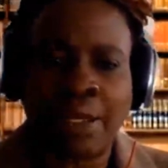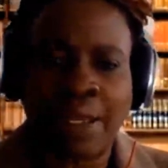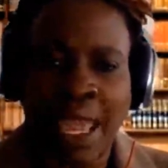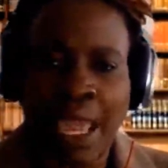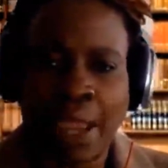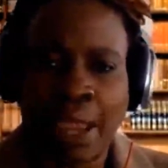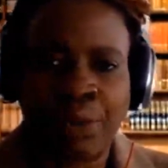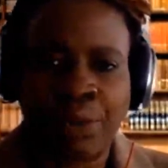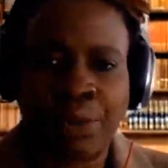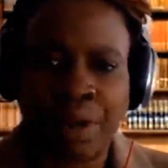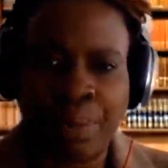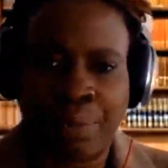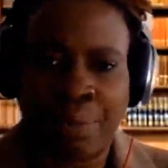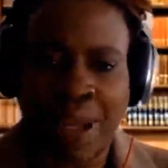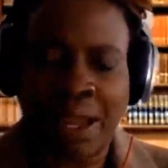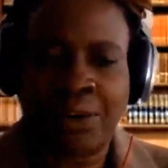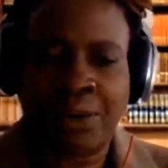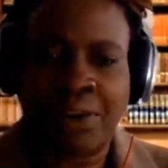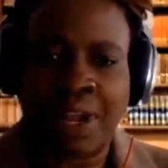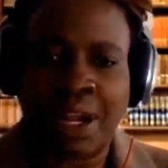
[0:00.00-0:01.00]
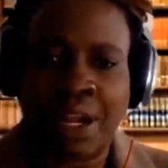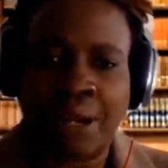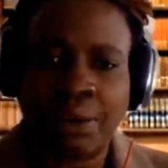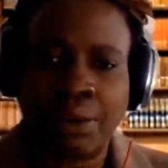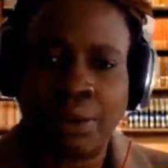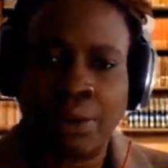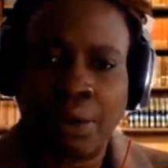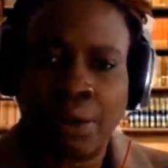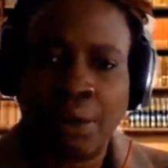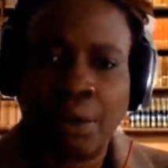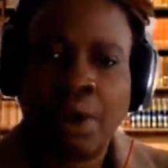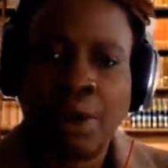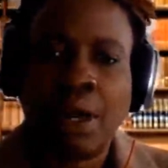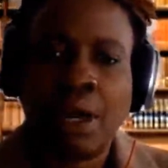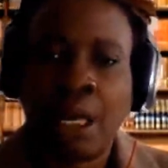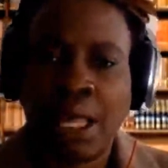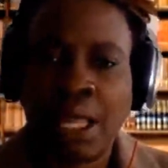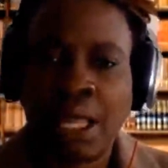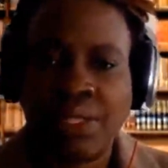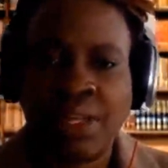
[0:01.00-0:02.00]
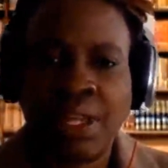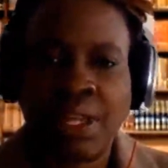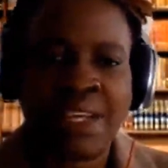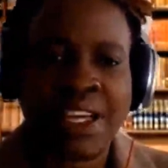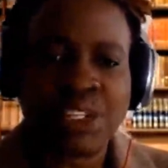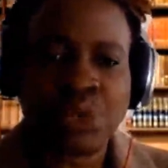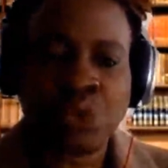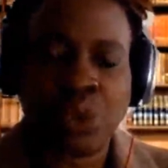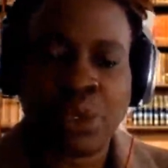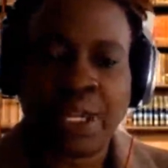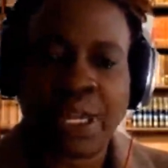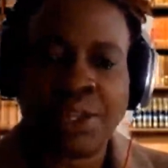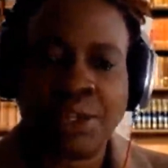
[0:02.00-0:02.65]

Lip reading: library background, and then that's what